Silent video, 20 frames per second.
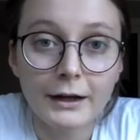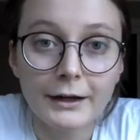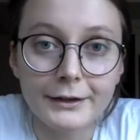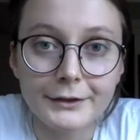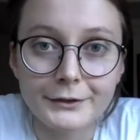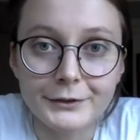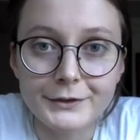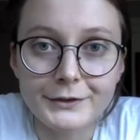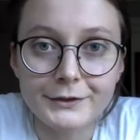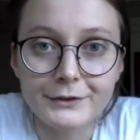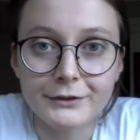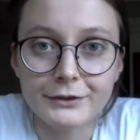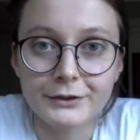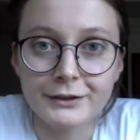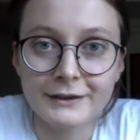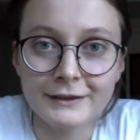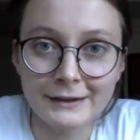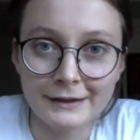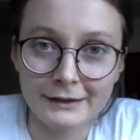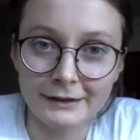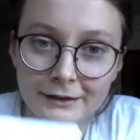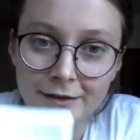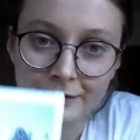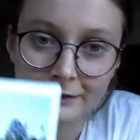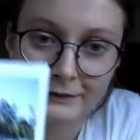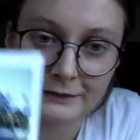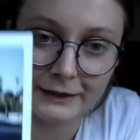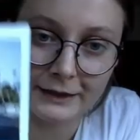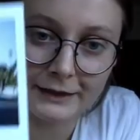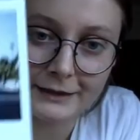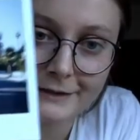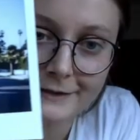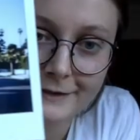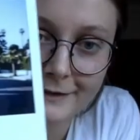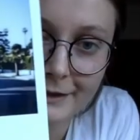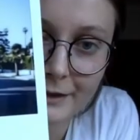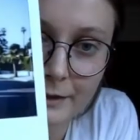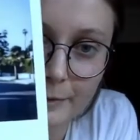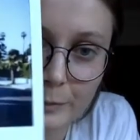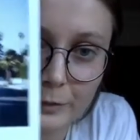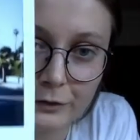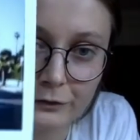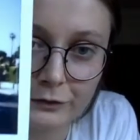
I also took a landscape of